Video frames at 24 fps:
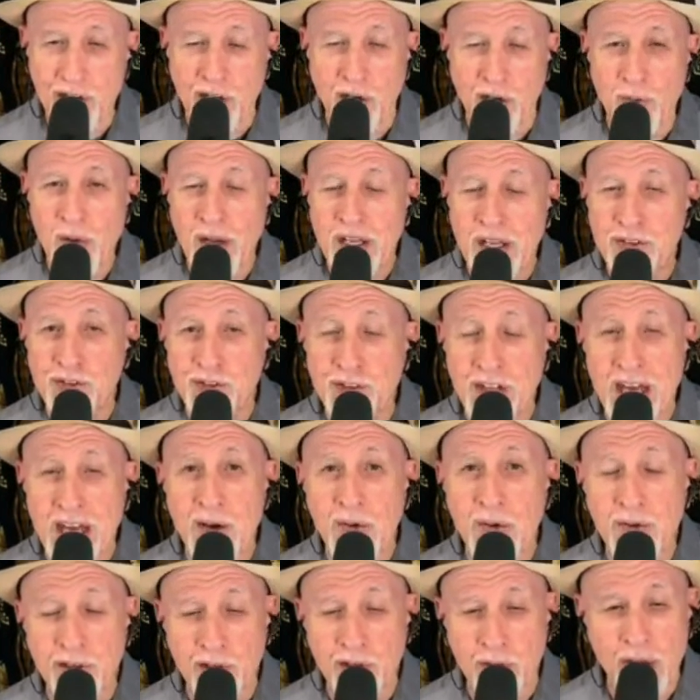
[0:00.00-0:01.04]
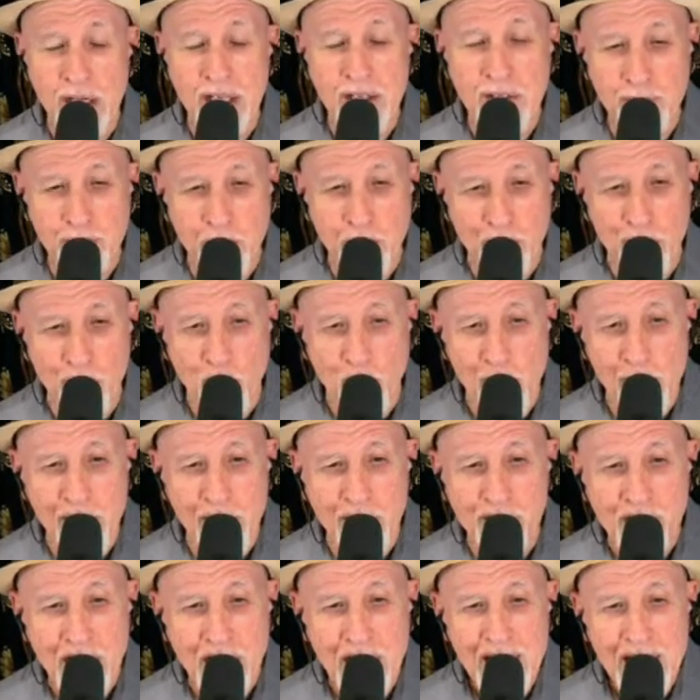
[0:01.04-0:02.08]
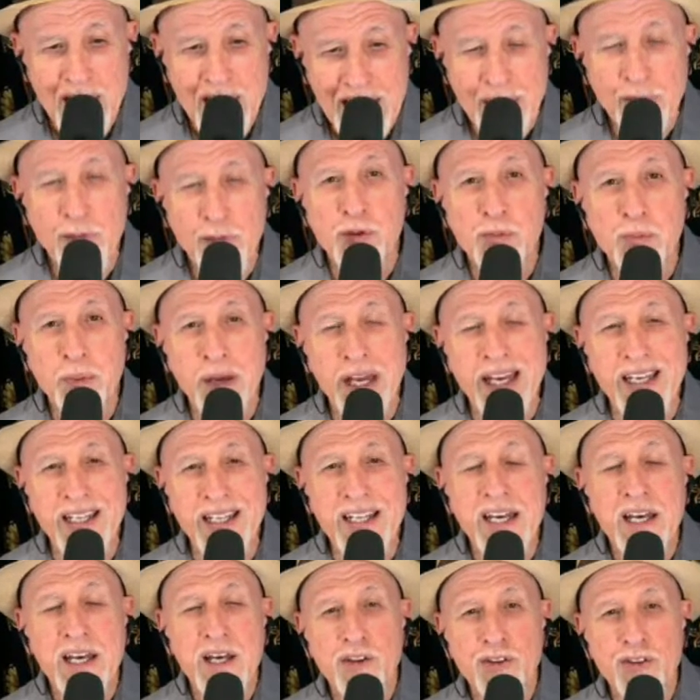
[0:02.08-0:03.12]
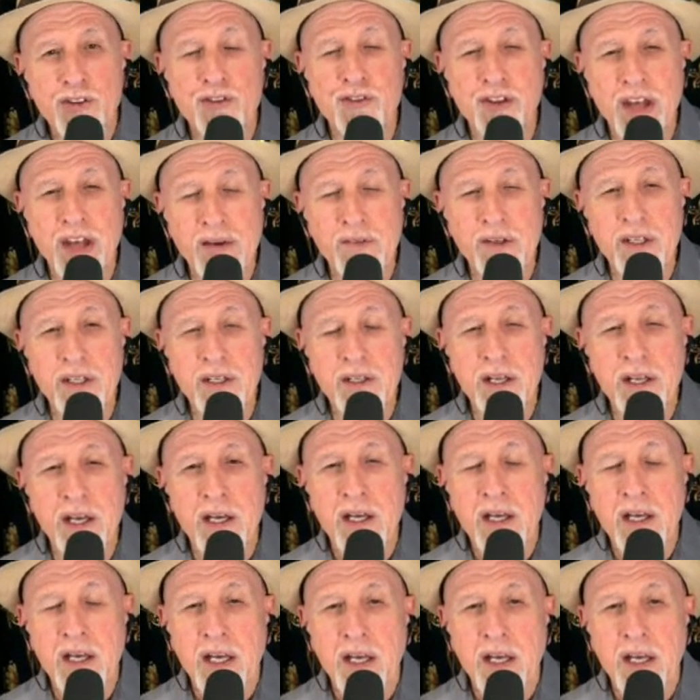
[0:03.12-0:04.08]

a great sound, great performance. He was paid £7.5